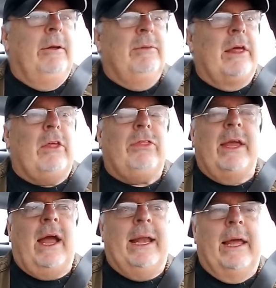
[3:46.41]
Another
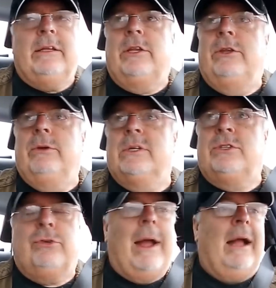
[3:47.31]
thing I'd like to do is
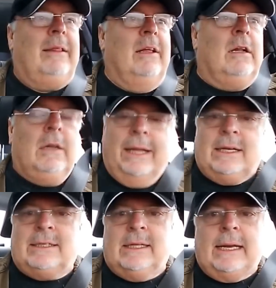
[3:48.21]
track the
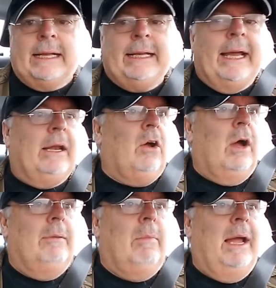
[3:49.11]
clicks that I get
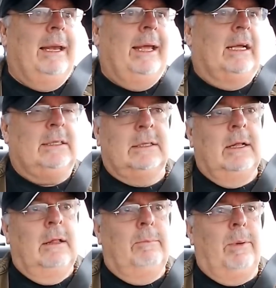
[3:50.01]
on my links,
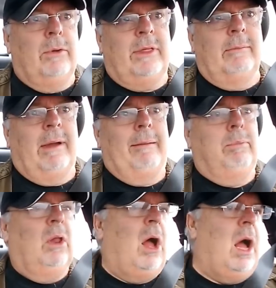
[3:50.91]
both in my
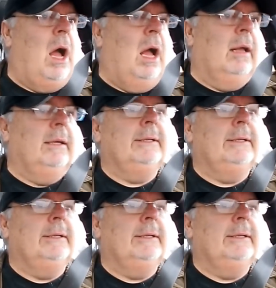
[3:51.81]
blog,